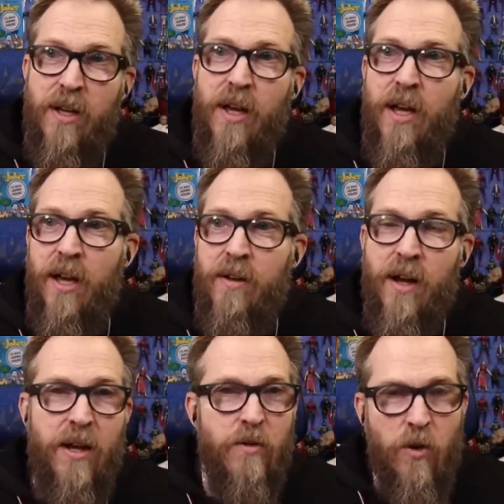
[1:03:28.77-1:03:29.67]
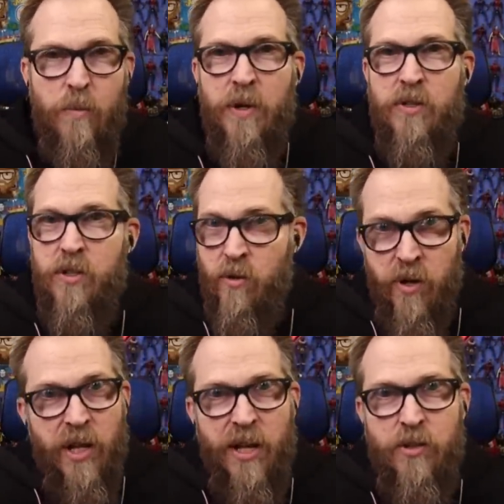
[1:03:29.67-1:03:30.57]
And I grew up on
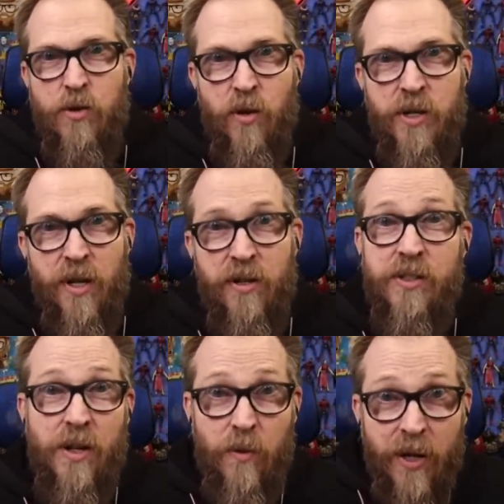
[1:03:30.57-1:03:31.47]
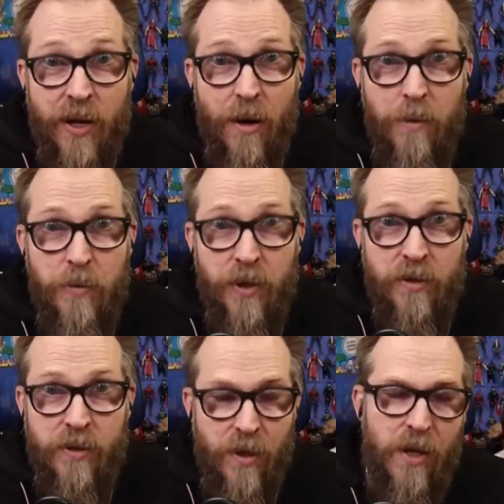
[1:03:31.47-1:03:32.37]
serialized storytelling because I read comic books